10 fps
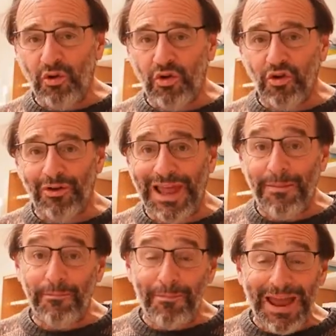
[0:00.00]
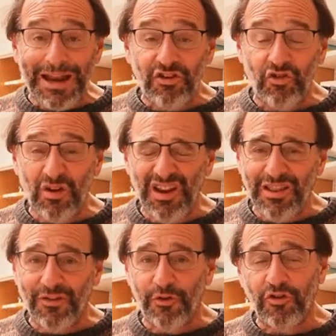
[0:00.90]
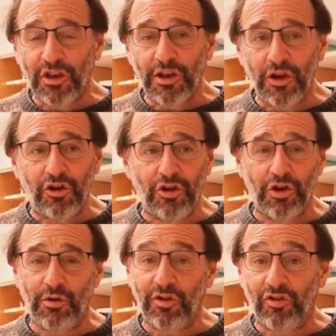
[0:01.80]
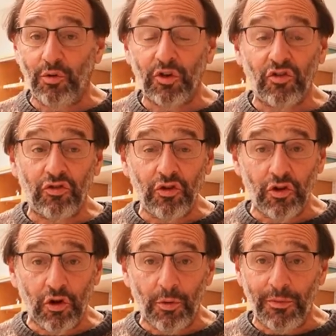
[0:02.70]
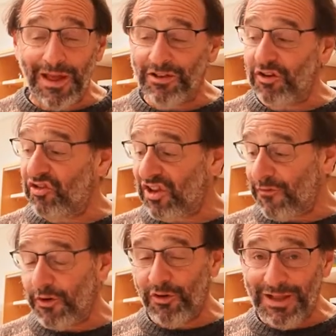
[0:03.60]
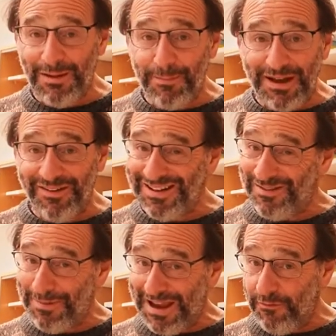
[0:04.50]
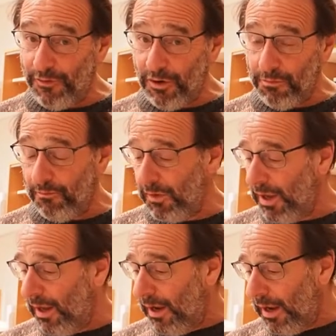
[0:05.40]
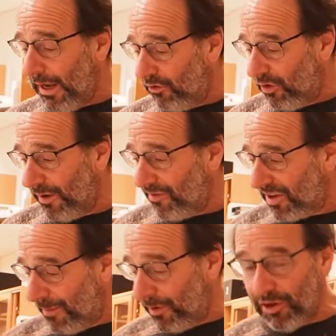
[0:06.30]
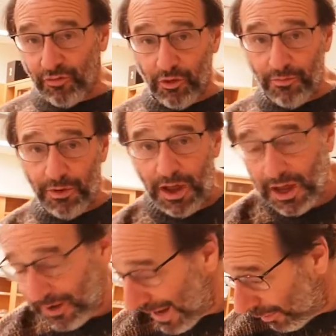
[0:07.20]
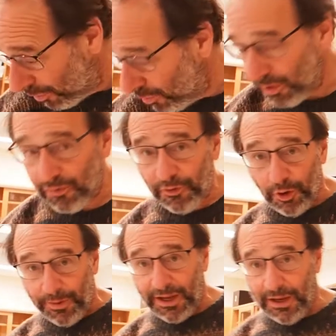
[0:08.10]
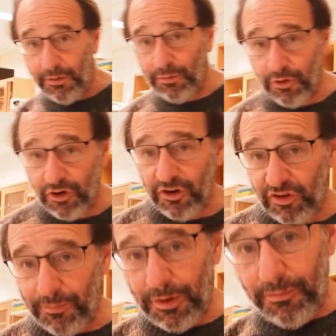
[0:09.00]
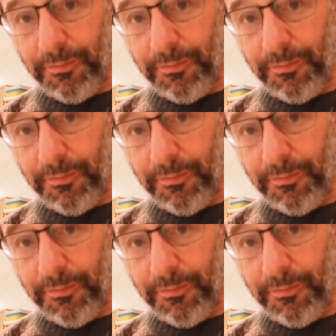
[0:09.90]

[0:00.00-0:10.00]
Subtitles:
to your lab bench, the first thing you need to do is to assume that there's stuff on your lab bench that's bad for you. And so I just came in this room now to do this filming, and I just want to show you something.